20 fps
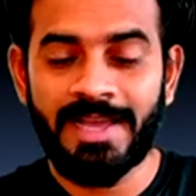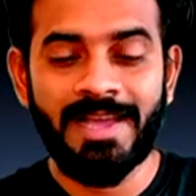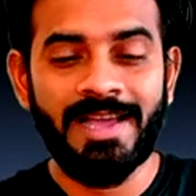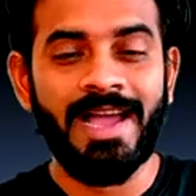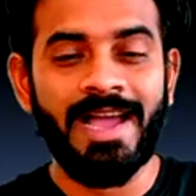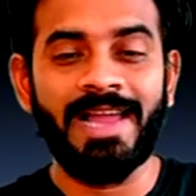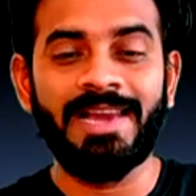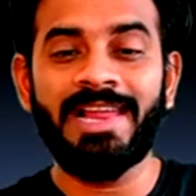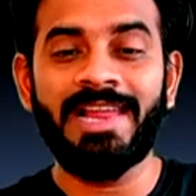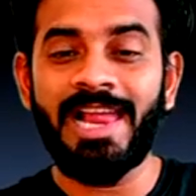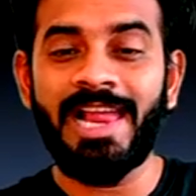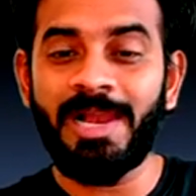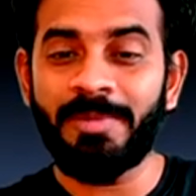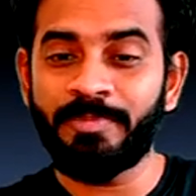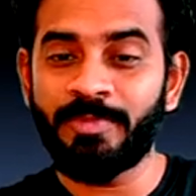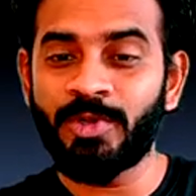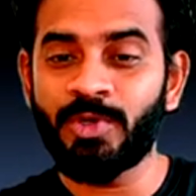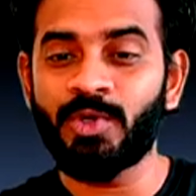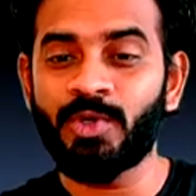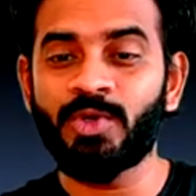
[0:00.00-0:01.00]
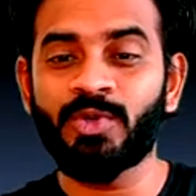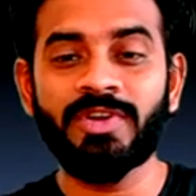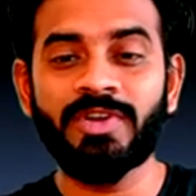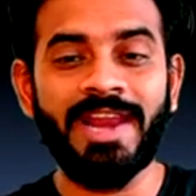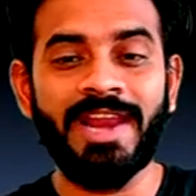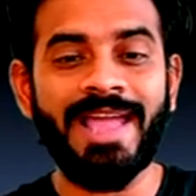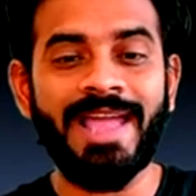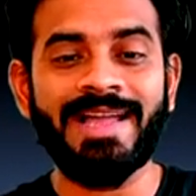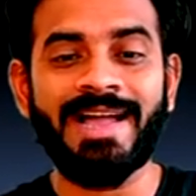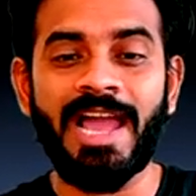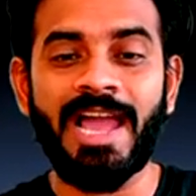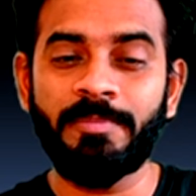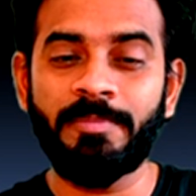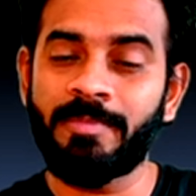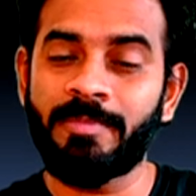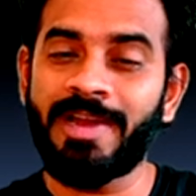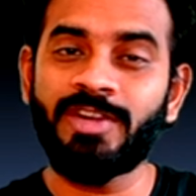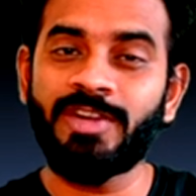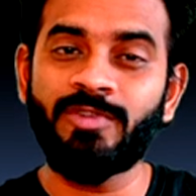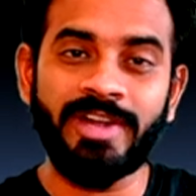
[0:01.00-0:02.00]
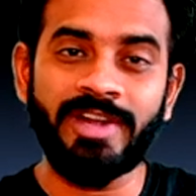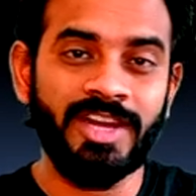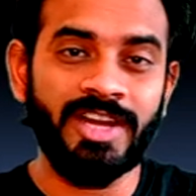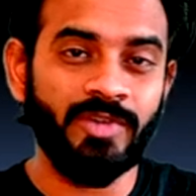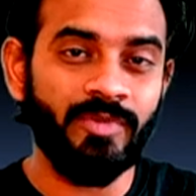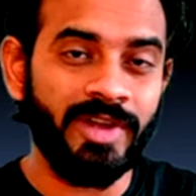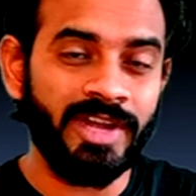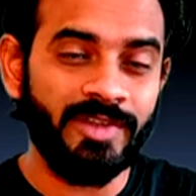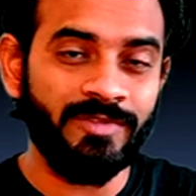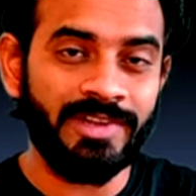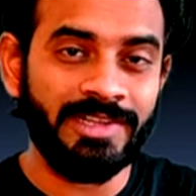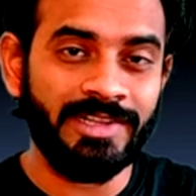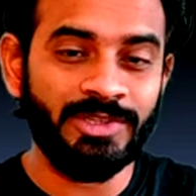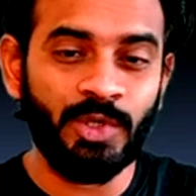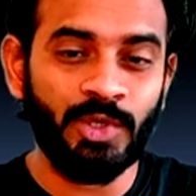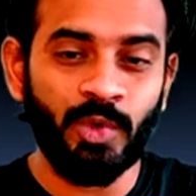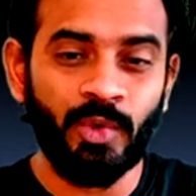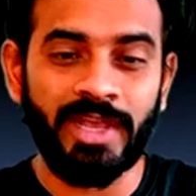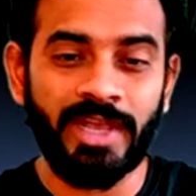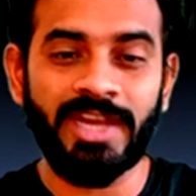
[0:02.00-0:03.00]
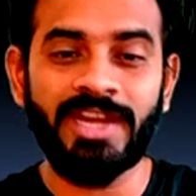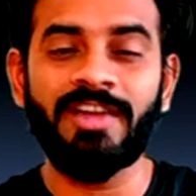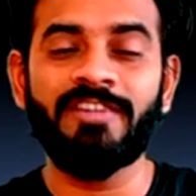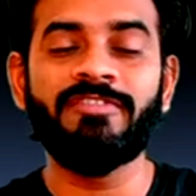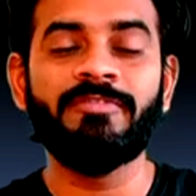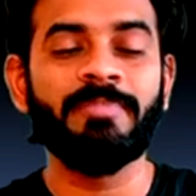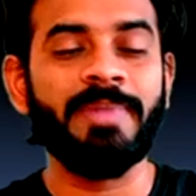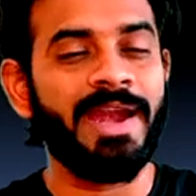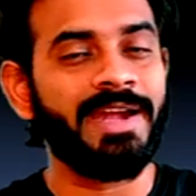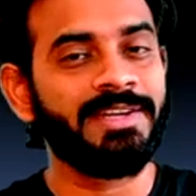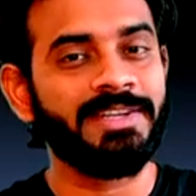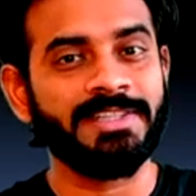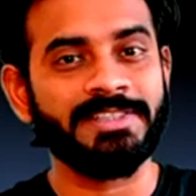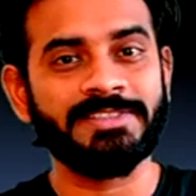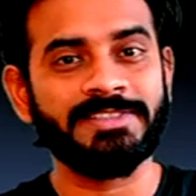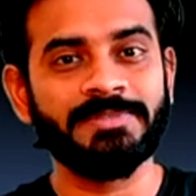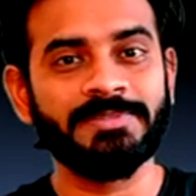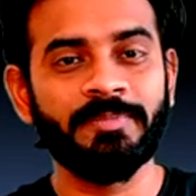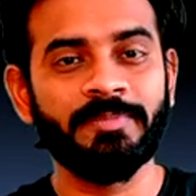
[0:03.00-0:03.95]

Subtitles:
I'll help you to crack IPMAT 2021 through enough practice.